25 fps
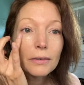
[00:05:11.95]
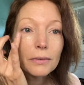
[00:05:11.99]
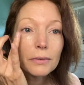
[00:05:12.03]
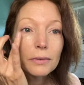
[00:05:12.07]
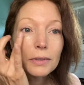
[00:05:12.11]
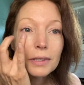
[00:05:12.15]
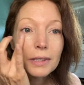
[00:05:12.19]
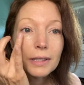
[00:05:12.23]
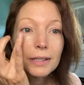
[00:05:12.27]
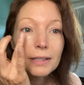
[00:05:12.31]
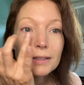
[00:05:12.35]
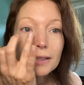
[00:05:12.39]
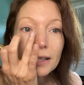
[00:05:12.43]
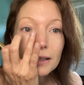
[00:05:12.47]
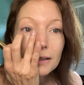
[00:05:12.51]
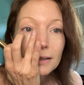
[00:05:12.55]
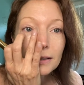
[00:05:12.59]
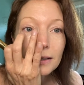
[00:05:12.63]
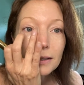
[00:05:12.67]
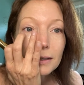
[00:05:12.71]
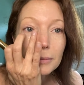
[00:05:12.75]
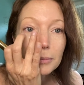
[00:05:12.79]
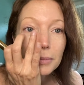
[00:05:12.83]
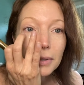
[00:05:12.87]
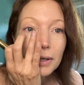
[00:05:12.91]
a really
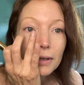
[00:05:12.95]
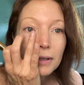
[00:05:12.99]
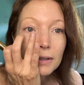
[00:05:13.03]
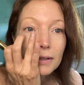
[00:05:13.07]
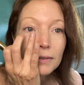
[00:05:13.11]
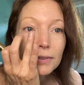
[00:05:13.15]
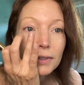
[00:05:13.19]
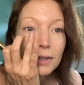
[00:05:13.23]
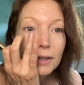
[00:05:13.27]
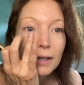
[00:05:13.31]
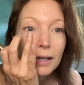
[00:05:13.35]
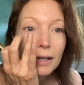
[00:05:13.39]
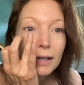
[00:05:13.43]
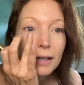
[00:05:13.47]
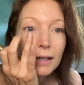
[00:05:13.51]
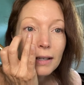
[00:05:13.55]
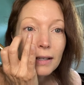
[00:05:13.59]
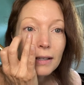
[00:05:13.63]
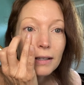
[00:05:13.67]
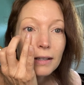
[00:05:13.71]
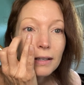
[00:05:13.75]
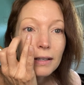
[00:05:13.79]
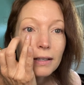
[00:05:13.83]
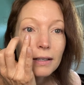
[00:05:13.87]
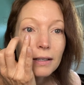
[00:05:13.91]
delicate part of your
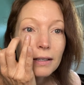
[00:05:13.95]
eye.